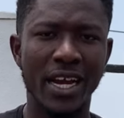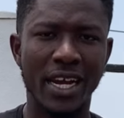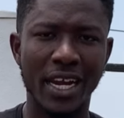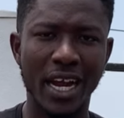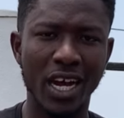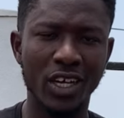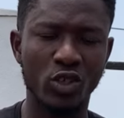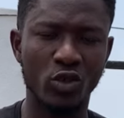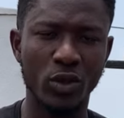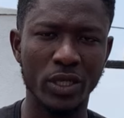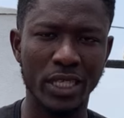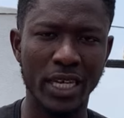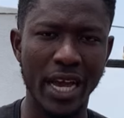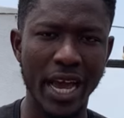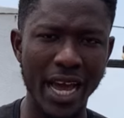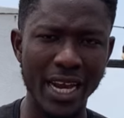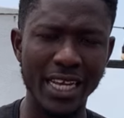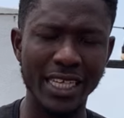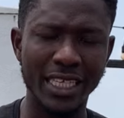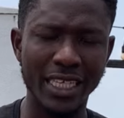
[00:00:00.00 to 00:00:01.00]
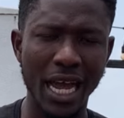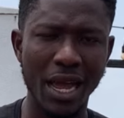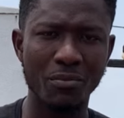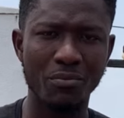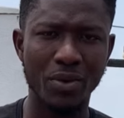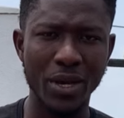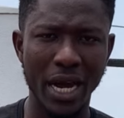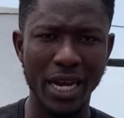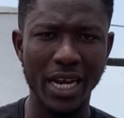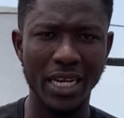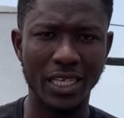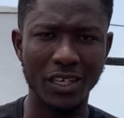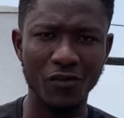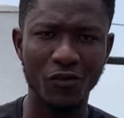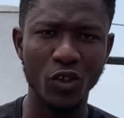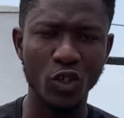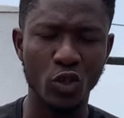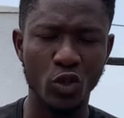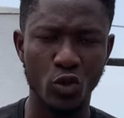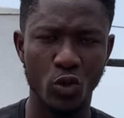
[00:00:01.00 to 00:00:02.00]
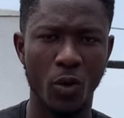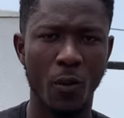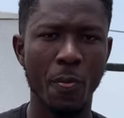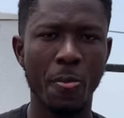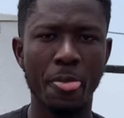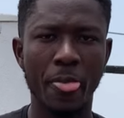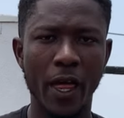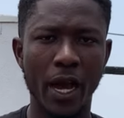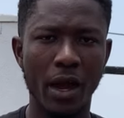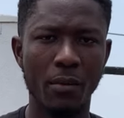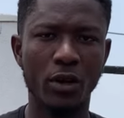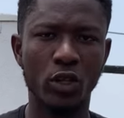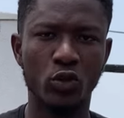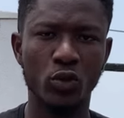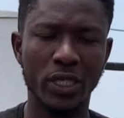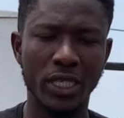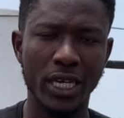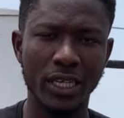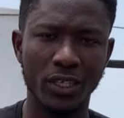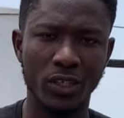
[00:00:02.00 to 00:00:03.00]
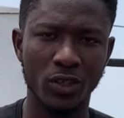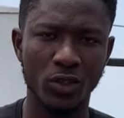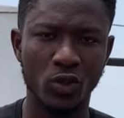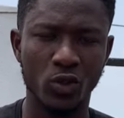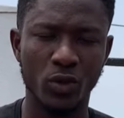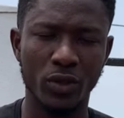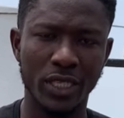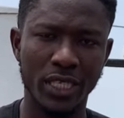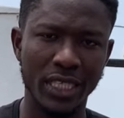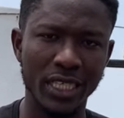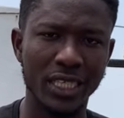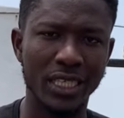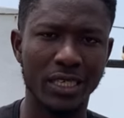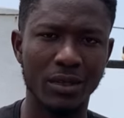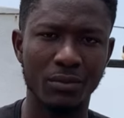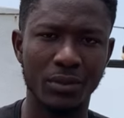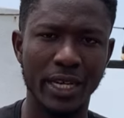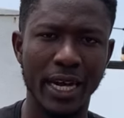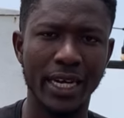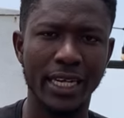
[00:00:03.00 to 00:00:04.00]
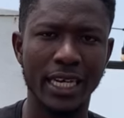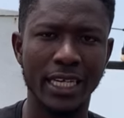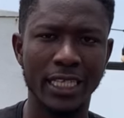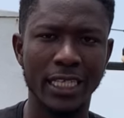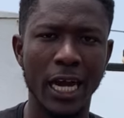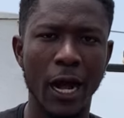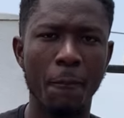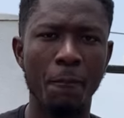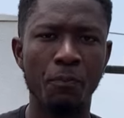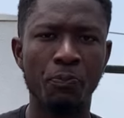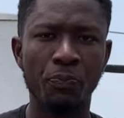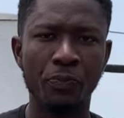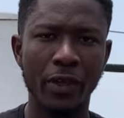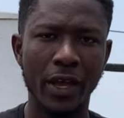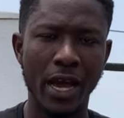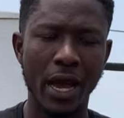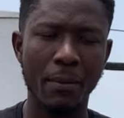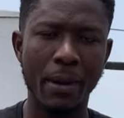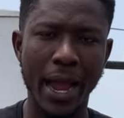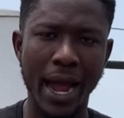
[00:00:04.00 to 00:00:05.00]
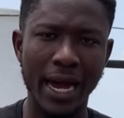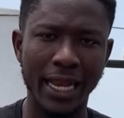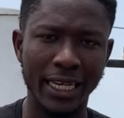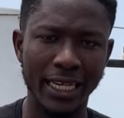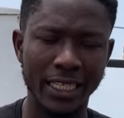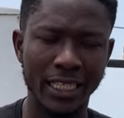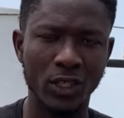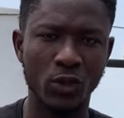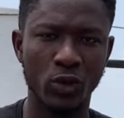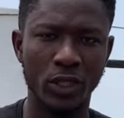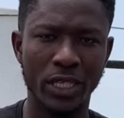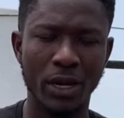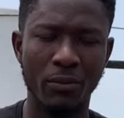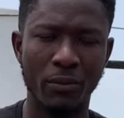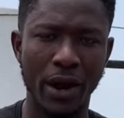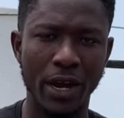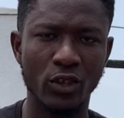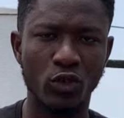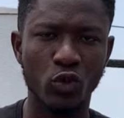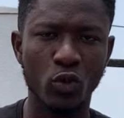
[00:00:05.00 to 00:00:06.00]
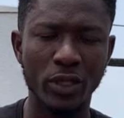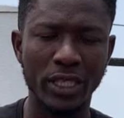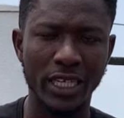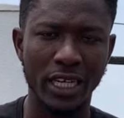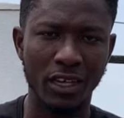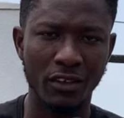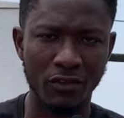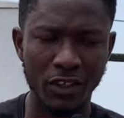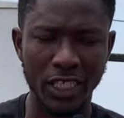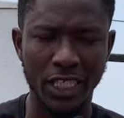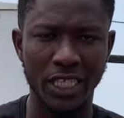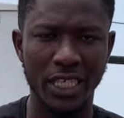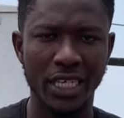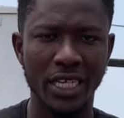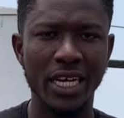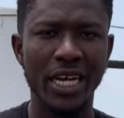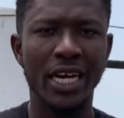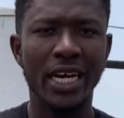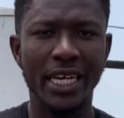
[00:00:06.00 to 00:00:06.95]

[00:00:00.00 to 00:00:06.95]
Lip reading: Natural say anytime beyond a di video, ebe to channel no so no system nankasa ebe alerte o se Brighto Television.